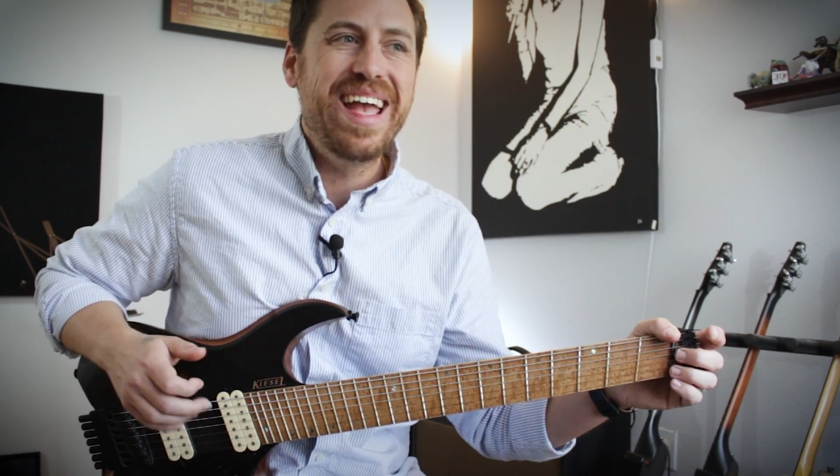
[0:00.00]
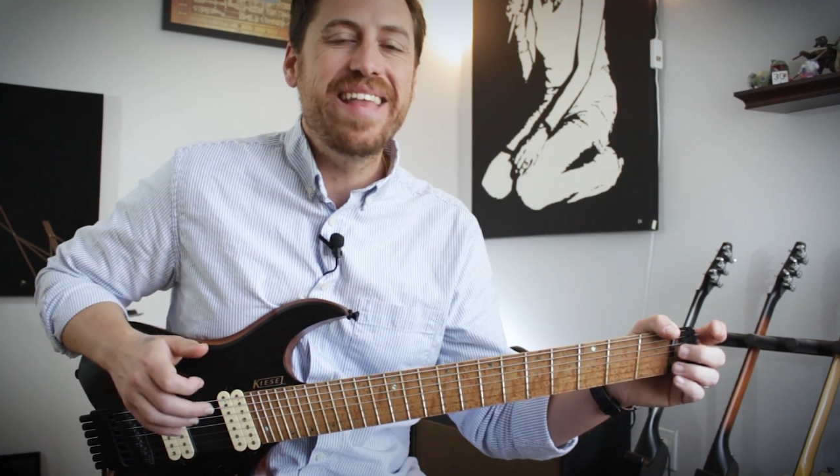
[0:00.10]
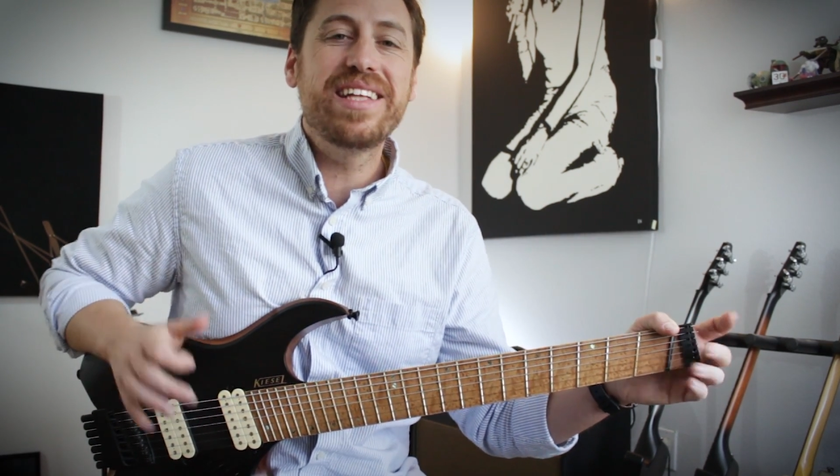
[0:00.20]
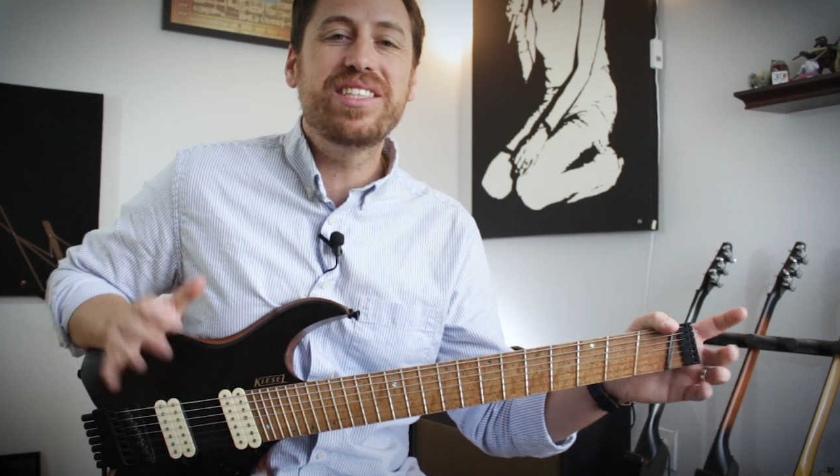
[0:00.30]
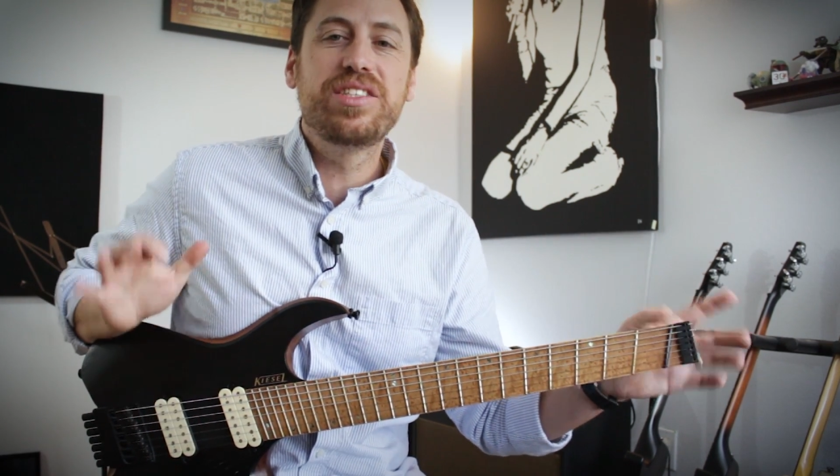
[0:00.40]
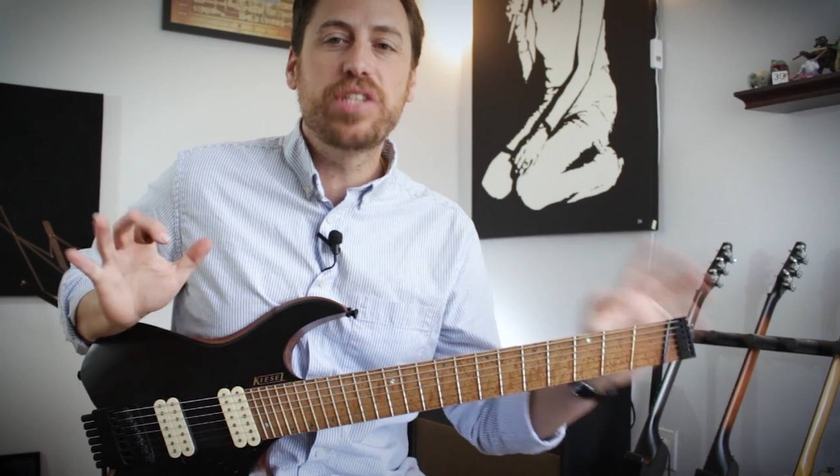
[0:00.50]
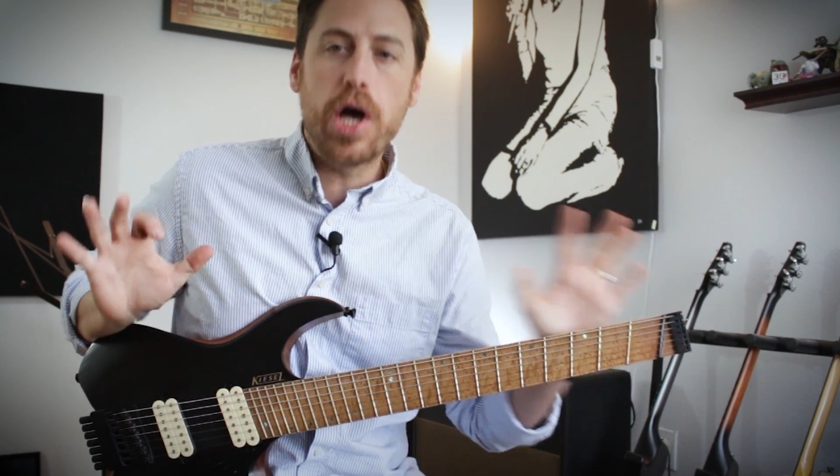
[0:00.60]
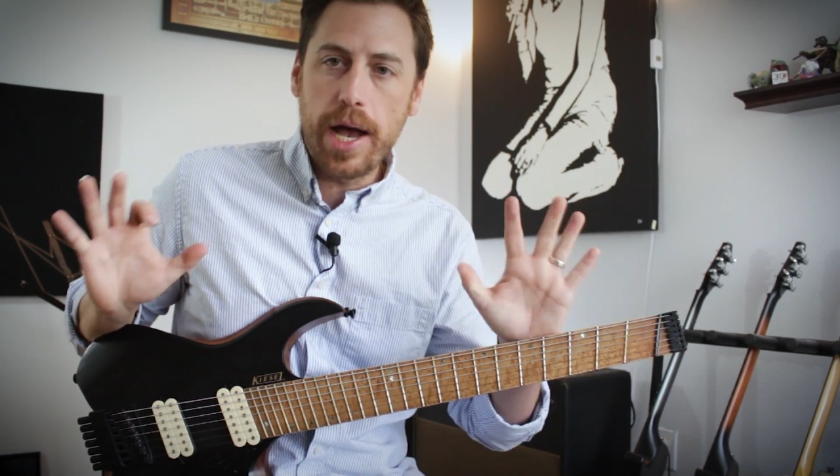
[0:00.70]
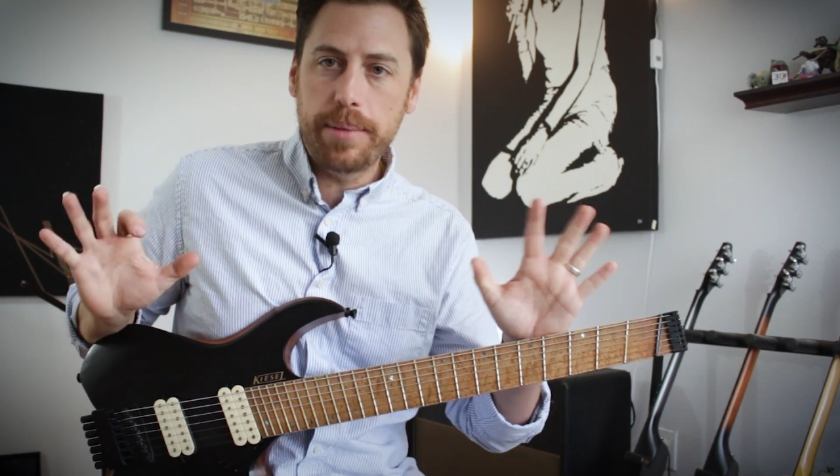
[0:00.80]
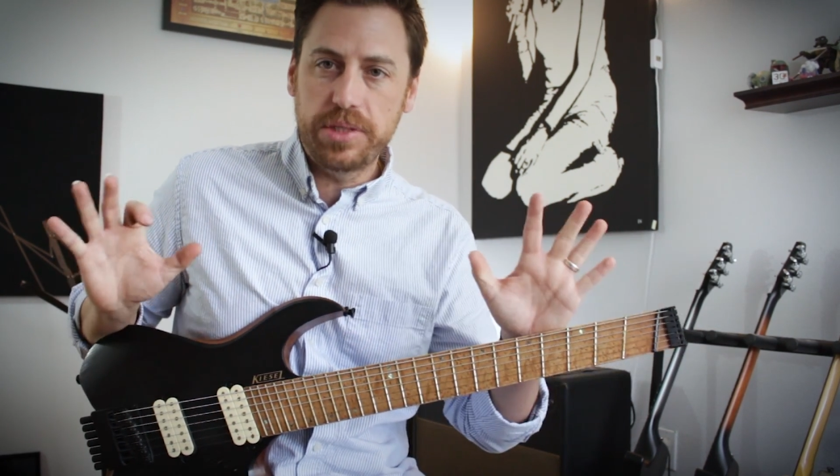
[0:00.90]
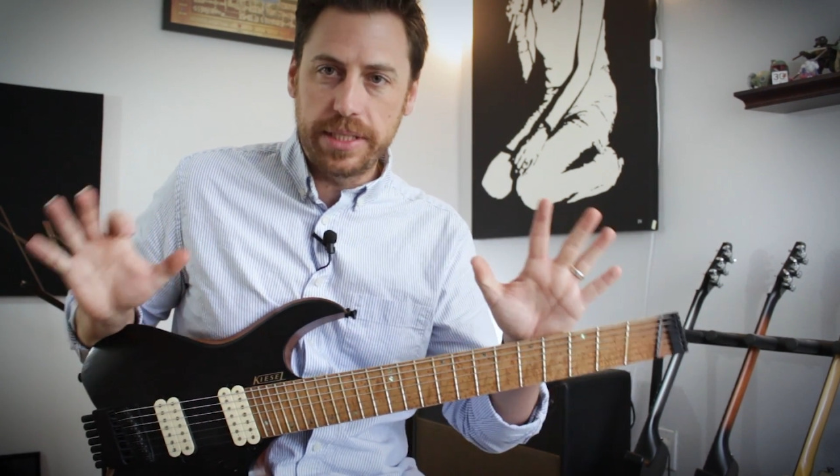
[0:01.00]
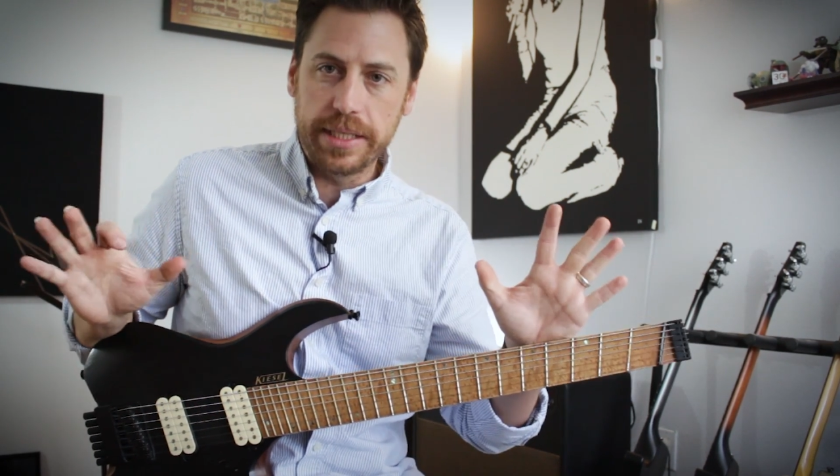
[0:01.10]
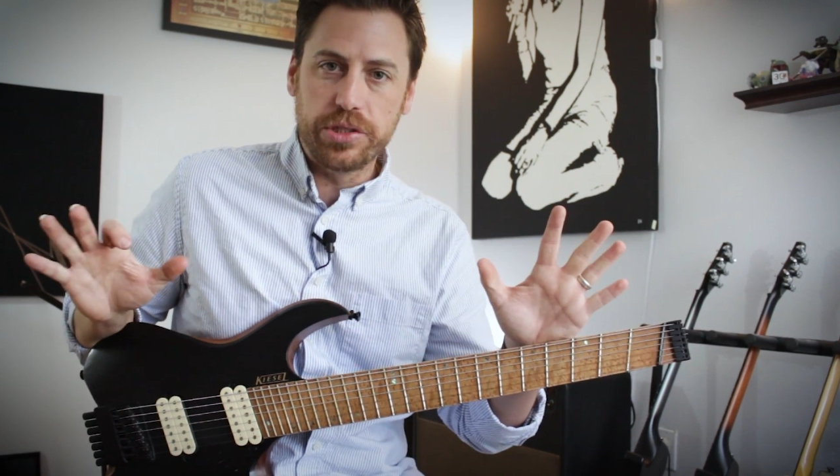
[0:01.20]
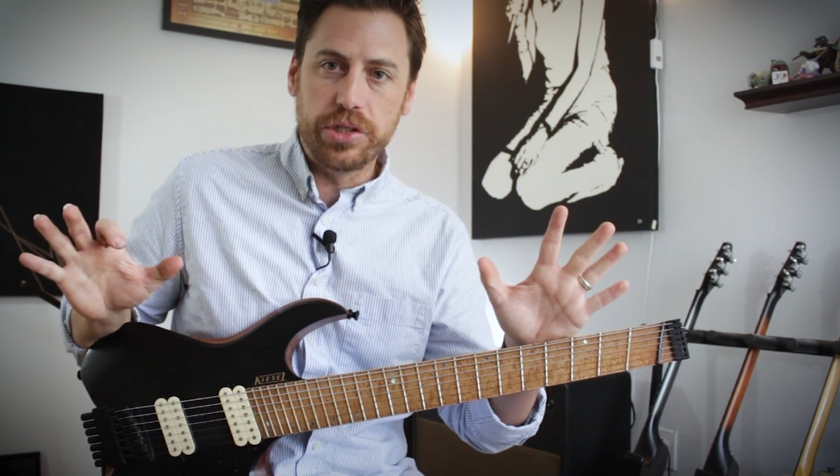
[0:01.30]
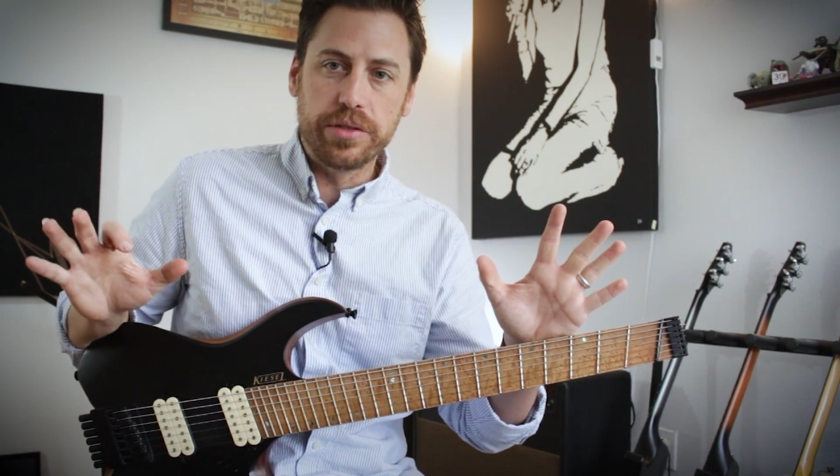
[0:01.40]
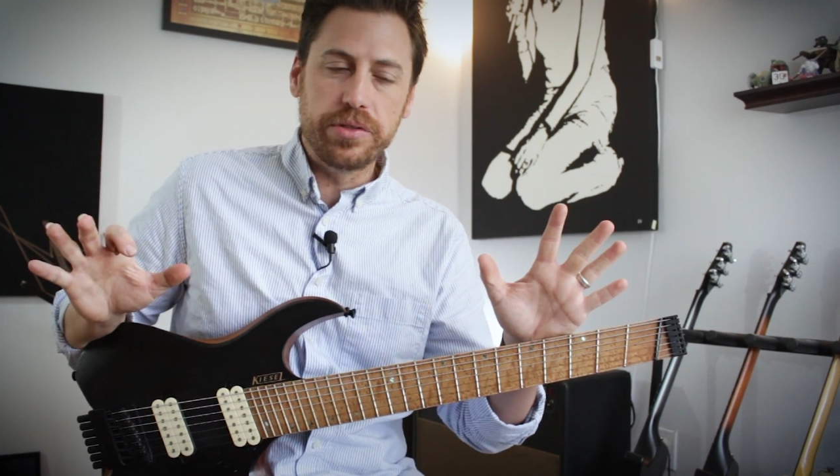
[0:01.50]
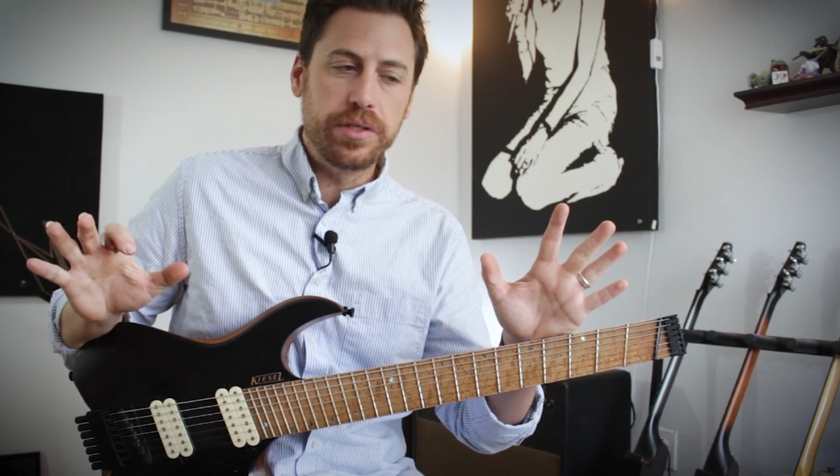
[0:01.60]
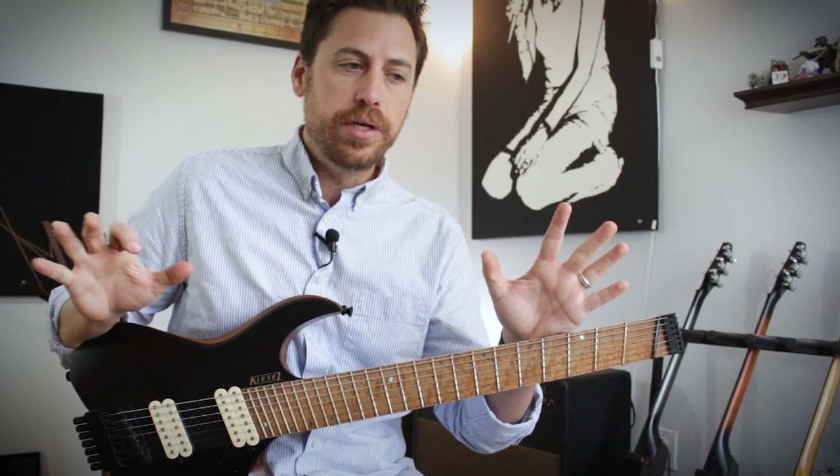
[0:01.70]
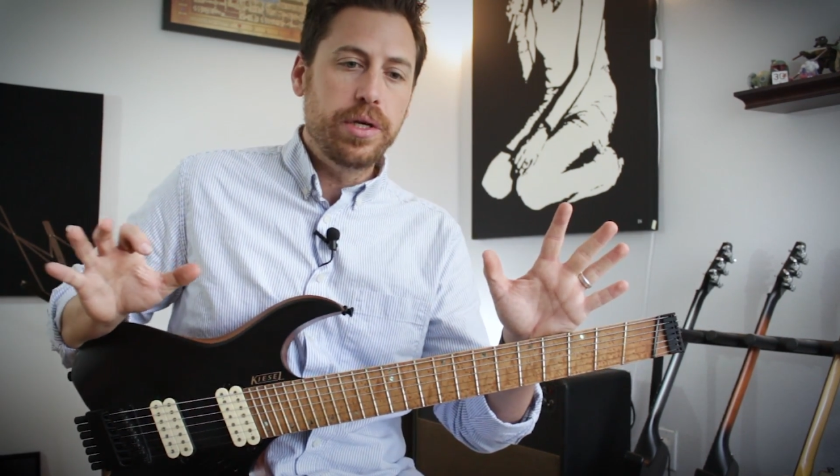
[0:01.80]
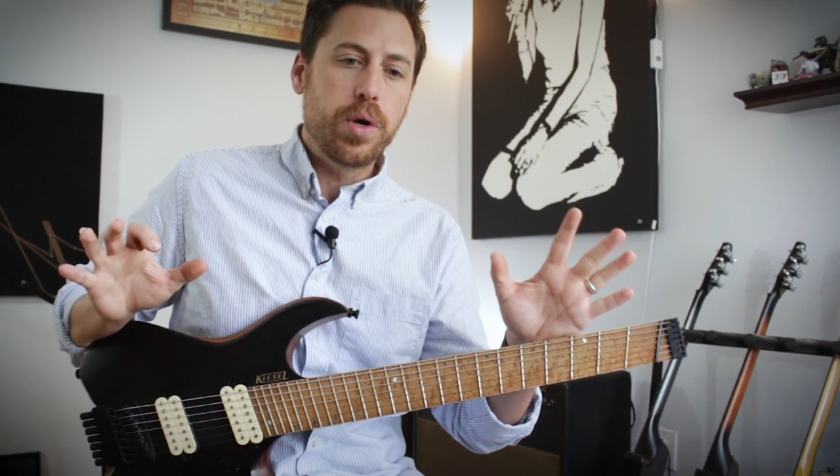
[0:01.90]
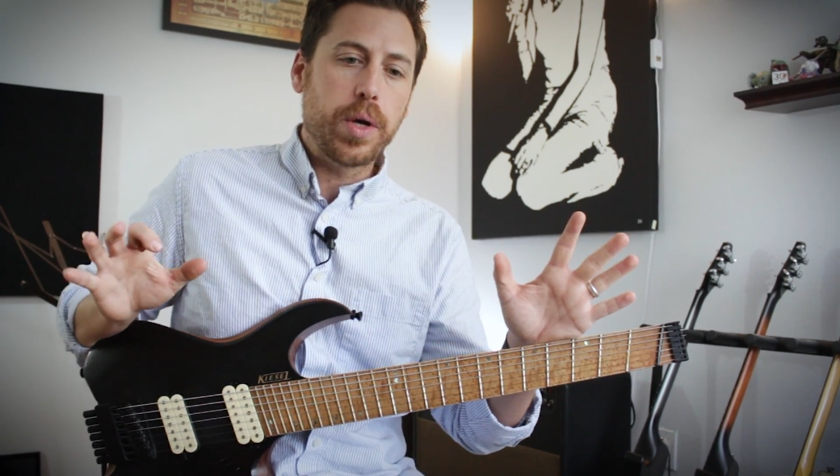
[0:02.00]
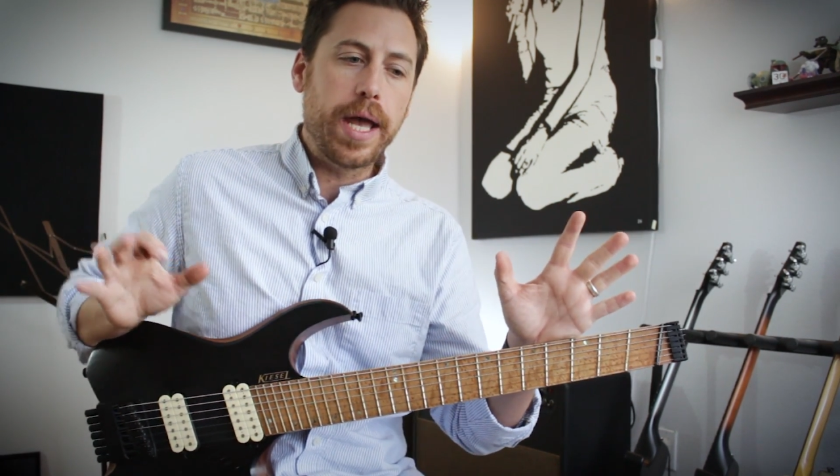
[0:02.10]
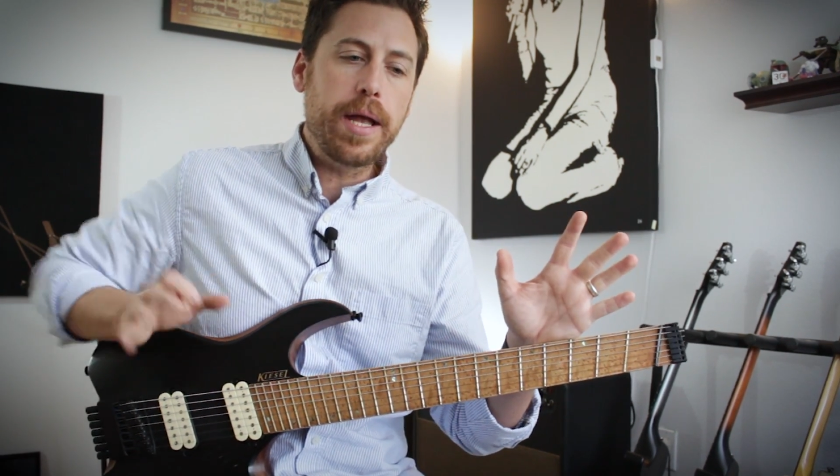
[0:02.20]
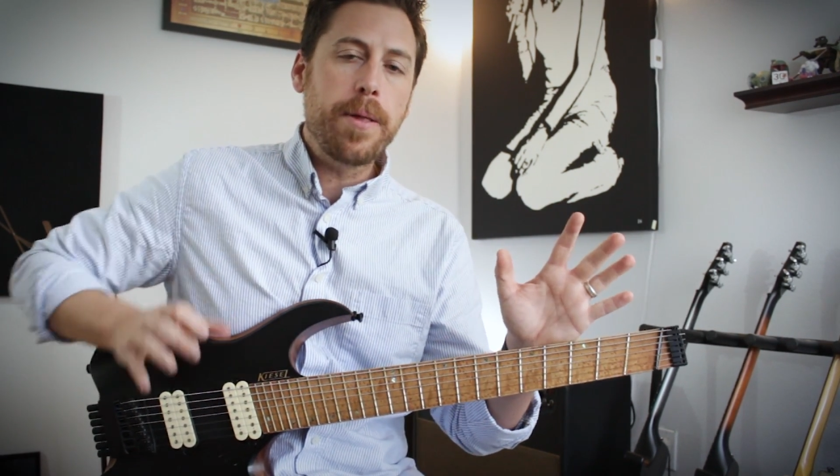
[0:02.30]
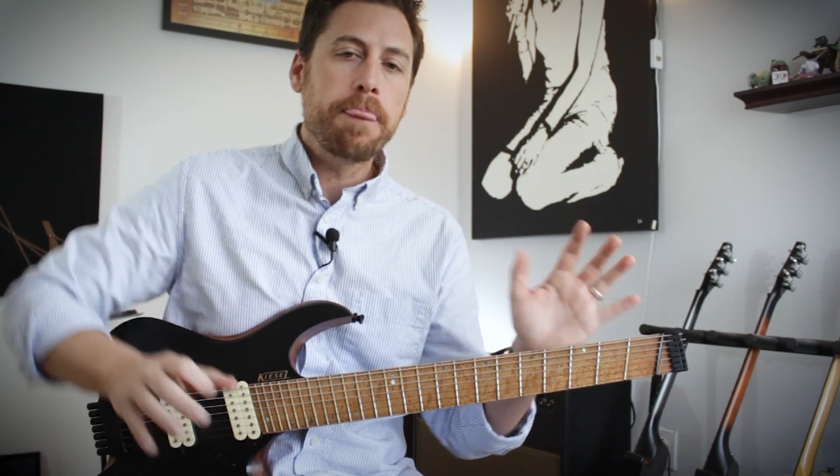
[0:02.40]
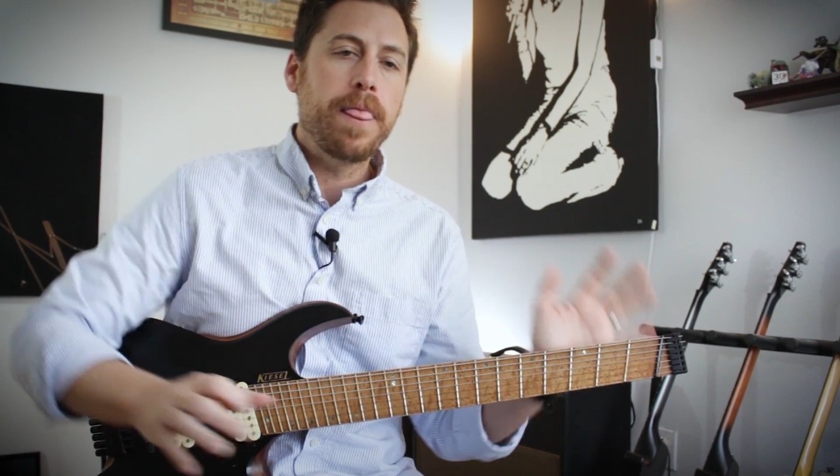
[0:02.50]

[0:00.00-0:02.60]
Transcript: and that's time signatures, okay?